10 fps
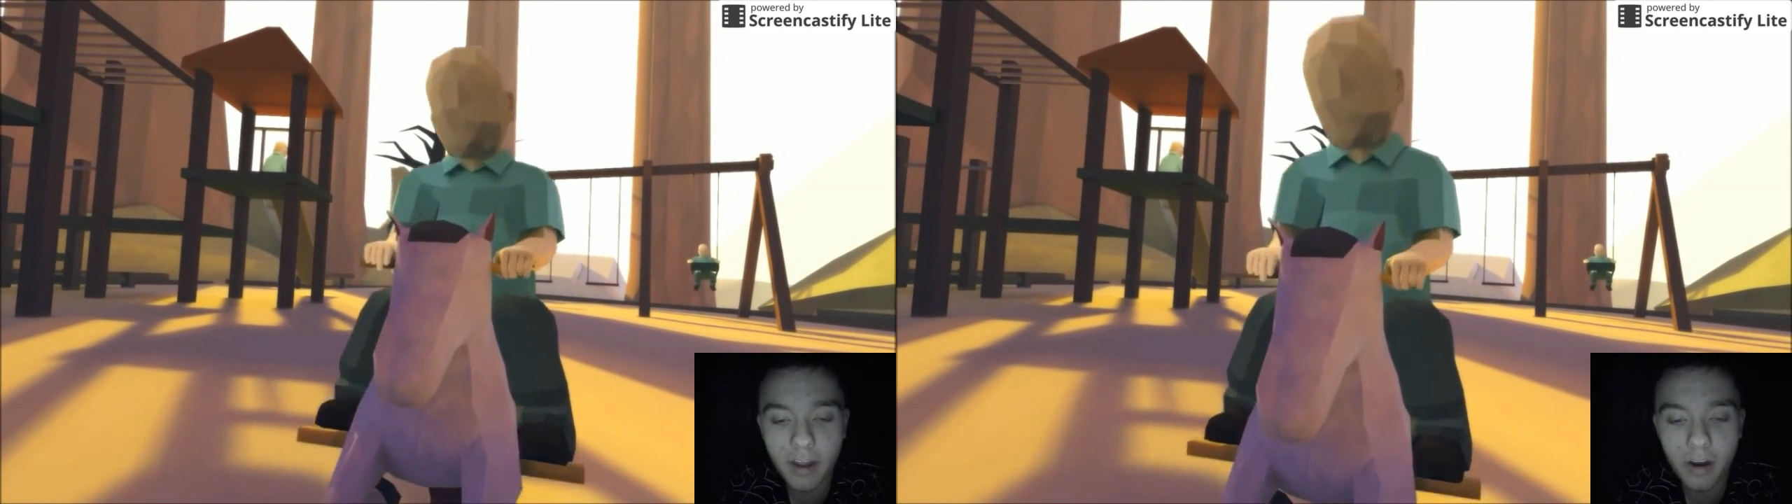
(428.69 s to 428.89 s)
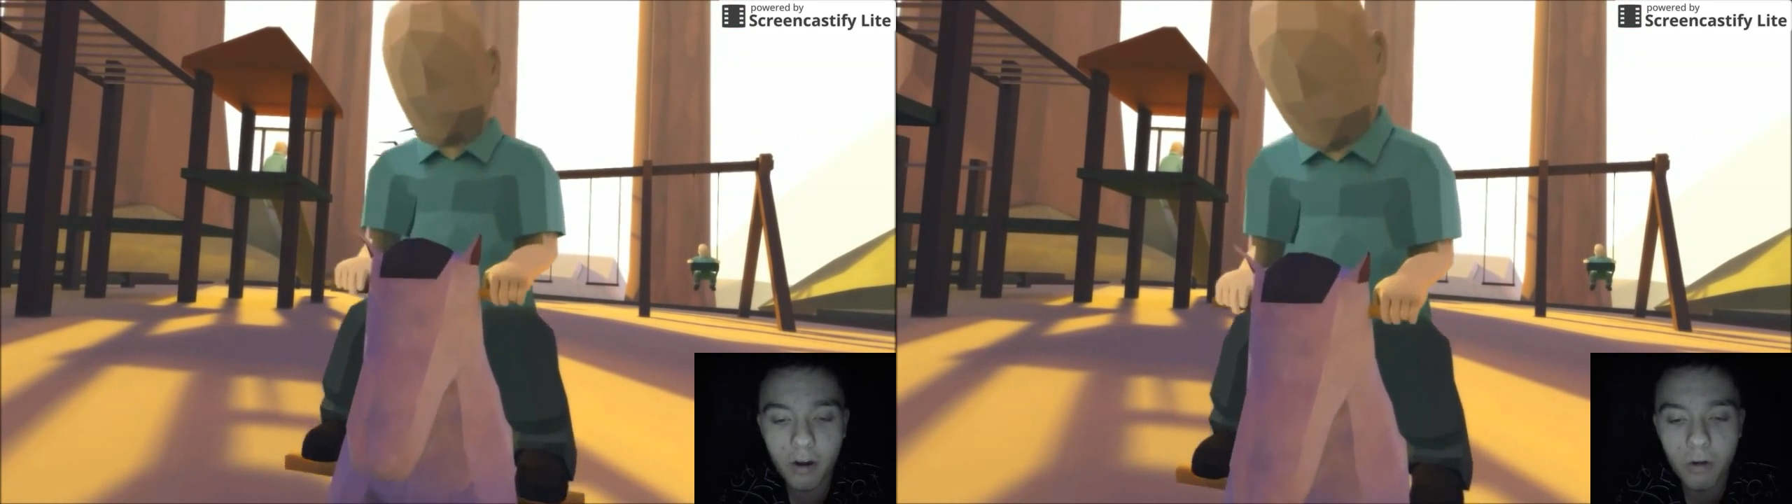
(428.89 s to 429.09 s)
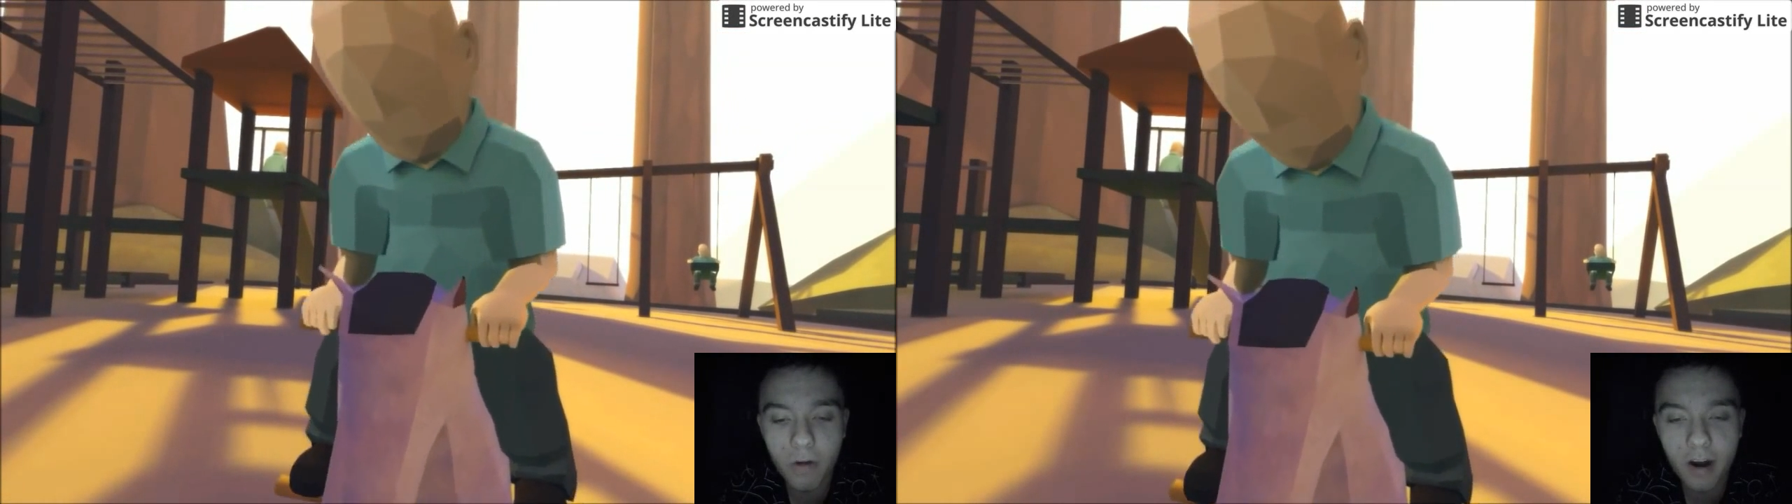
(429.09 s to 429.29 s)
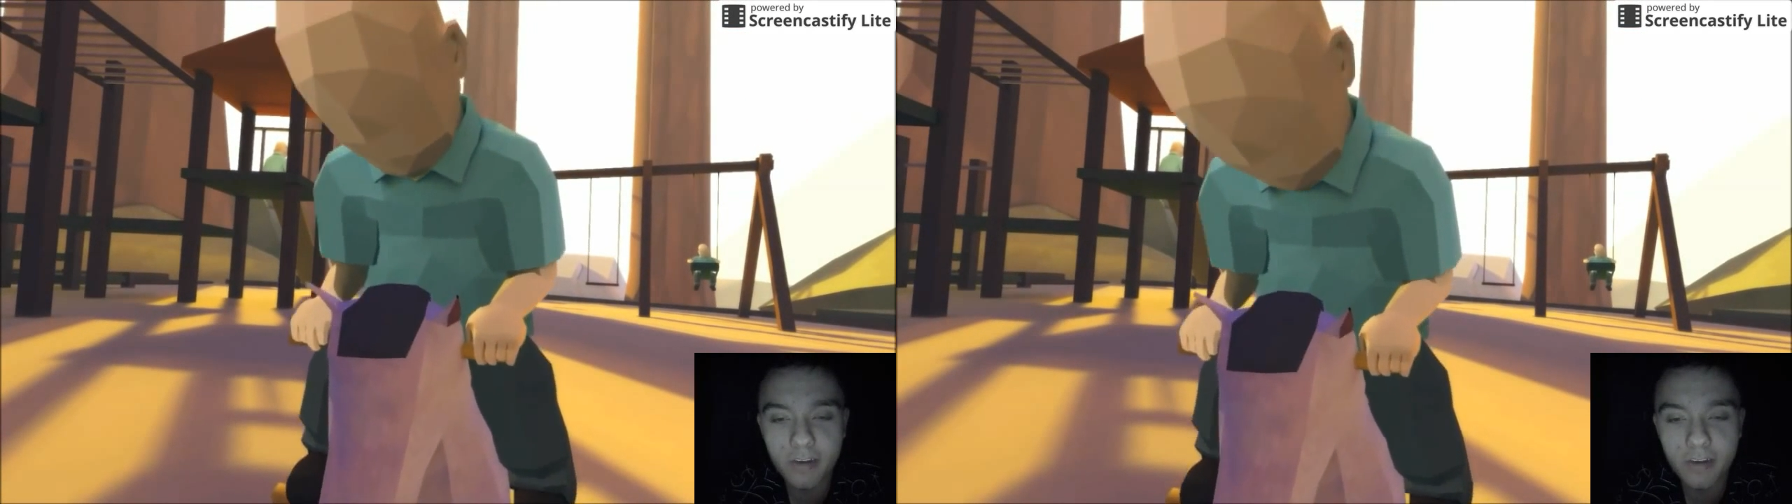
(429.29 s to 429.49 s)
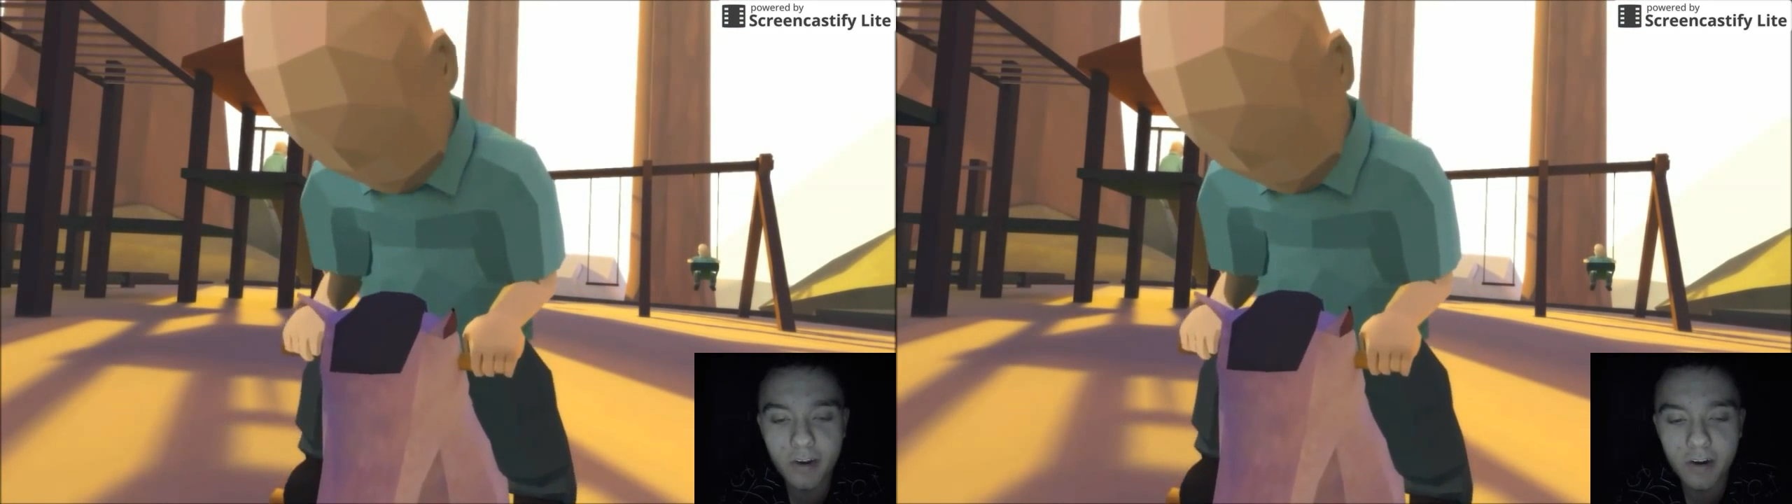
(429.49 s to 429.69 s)
you're a rock
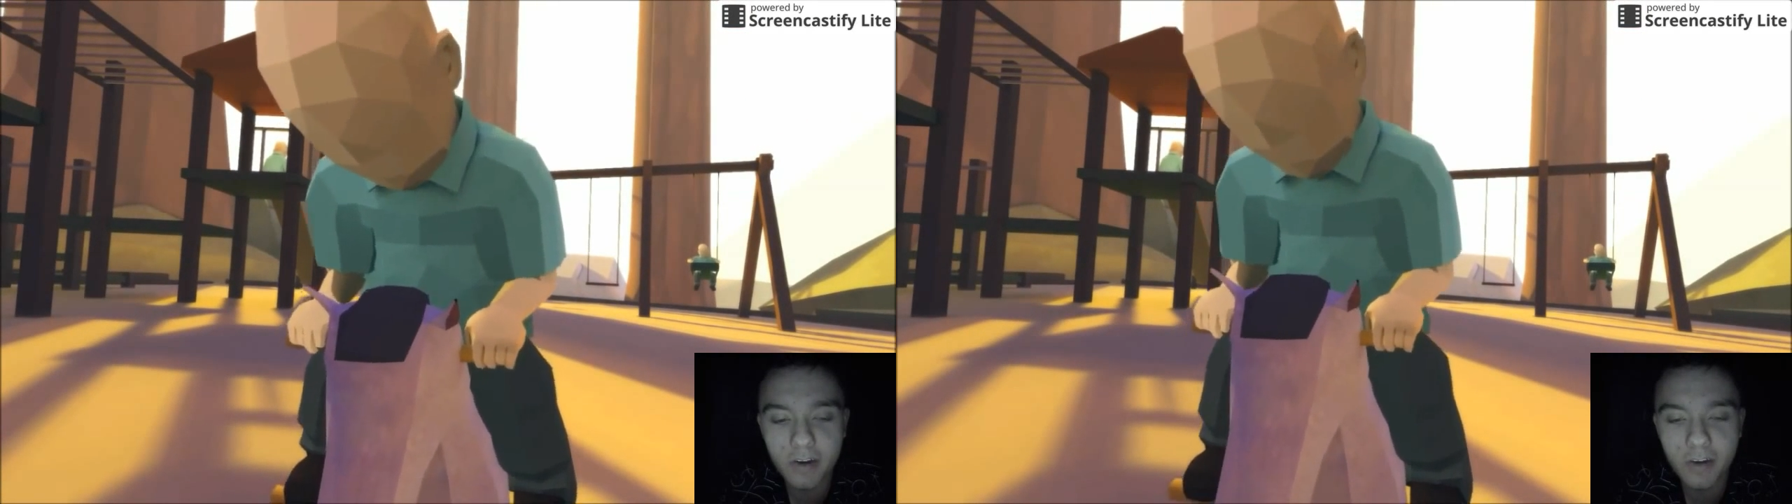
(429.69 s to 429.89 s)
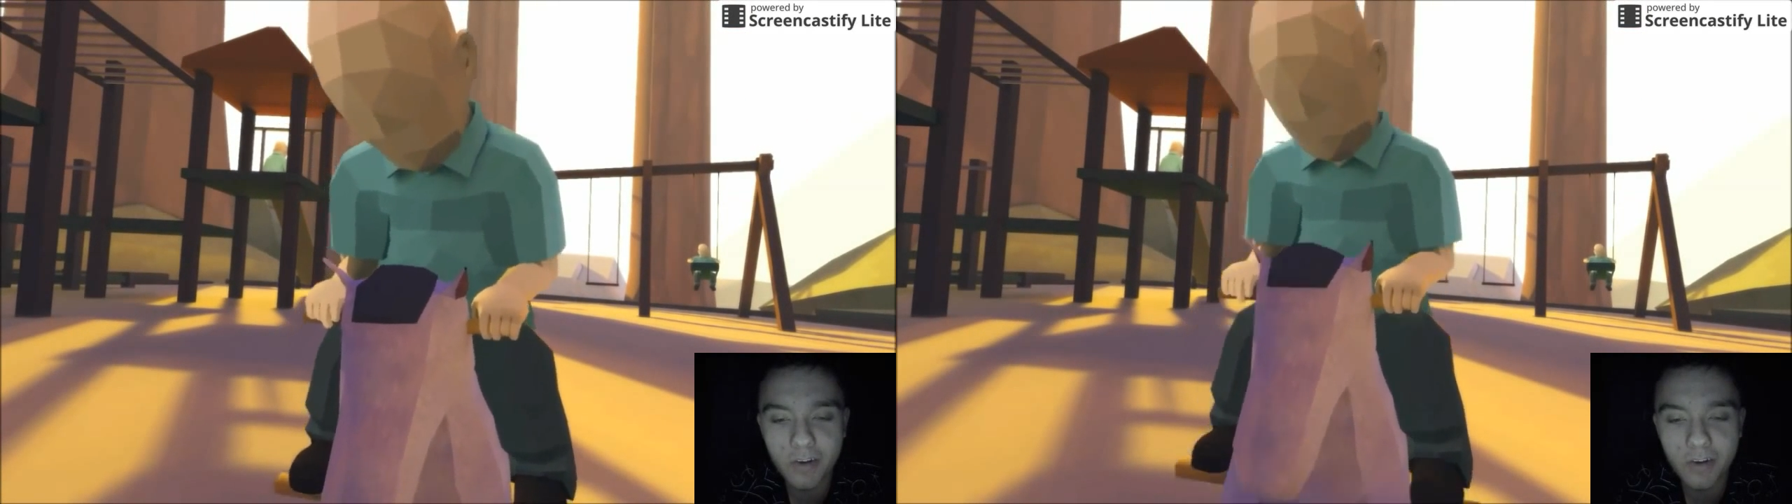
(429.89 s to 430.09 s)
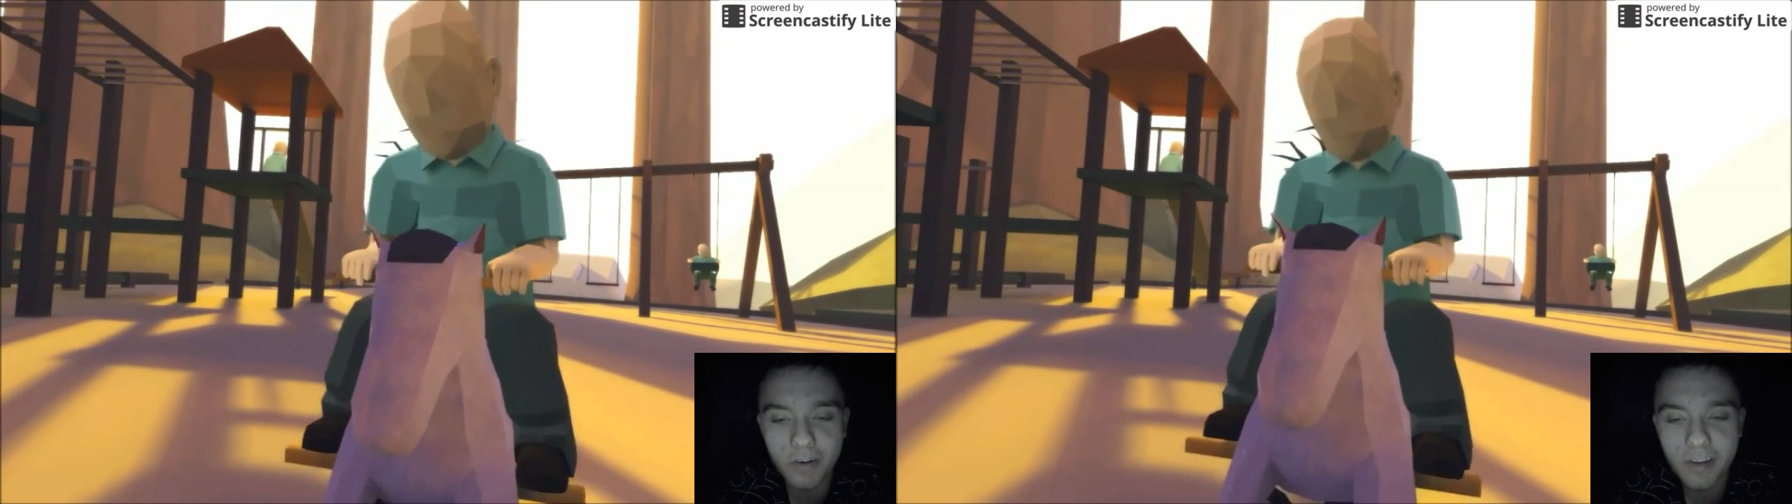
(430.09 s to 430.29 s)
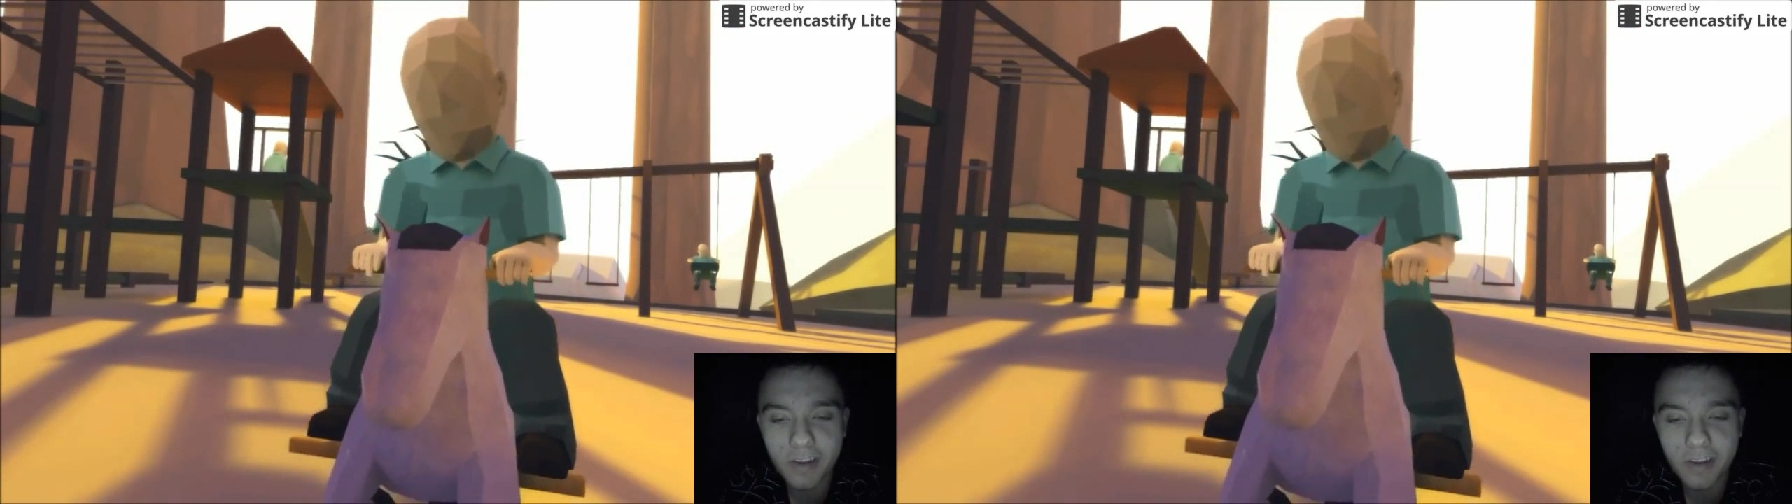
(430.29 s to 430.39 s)
star, dude.